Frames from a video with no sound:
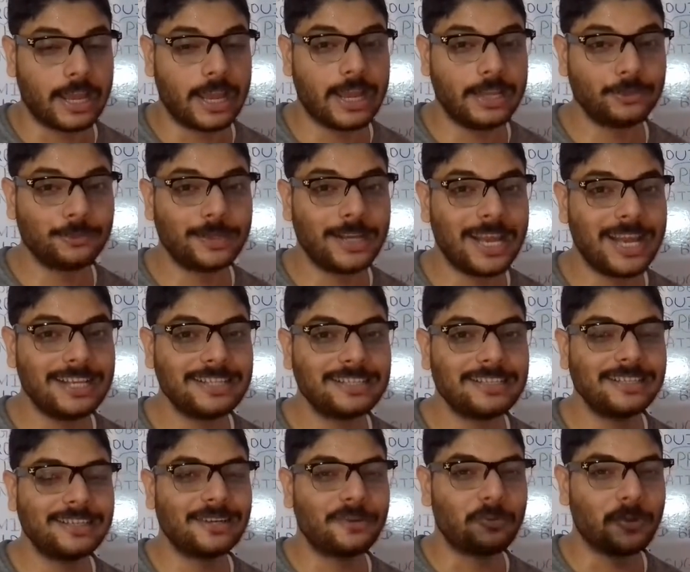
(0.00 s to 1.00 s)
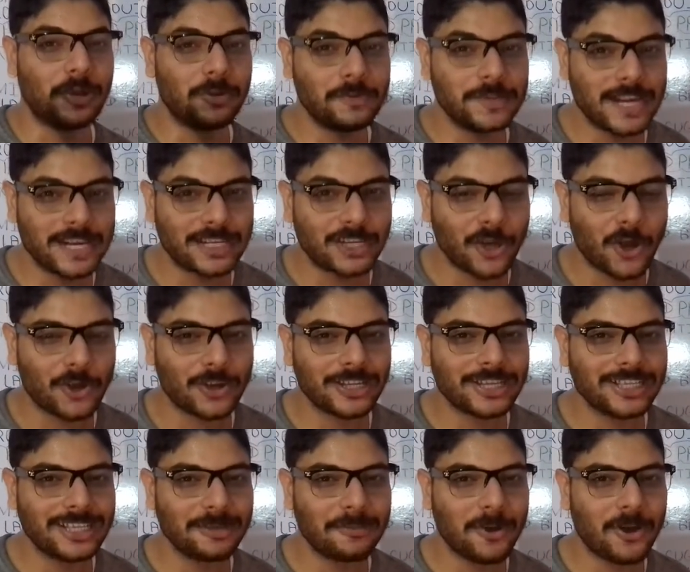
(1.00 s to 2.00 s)
As well as when we are
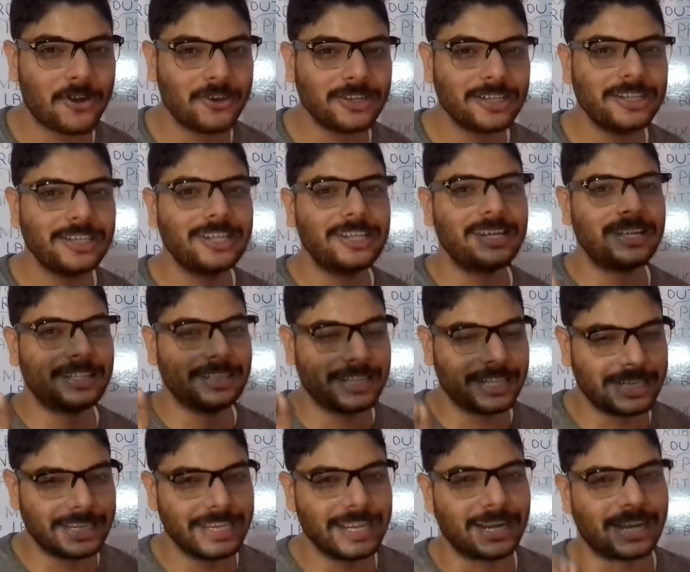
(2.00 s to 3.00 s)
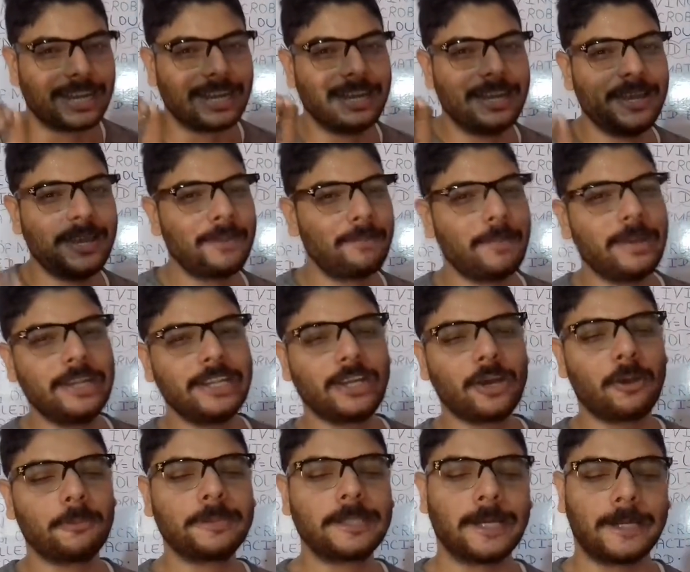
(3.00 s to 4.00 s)
talking about the here meant
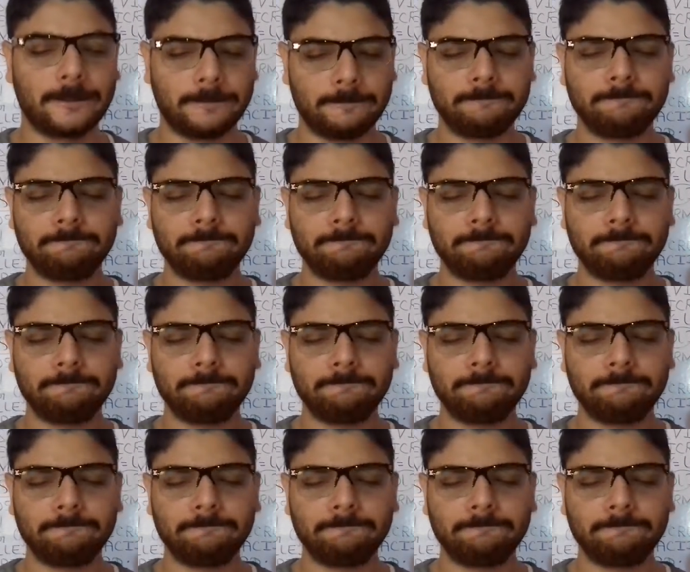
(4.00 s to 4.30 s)
of the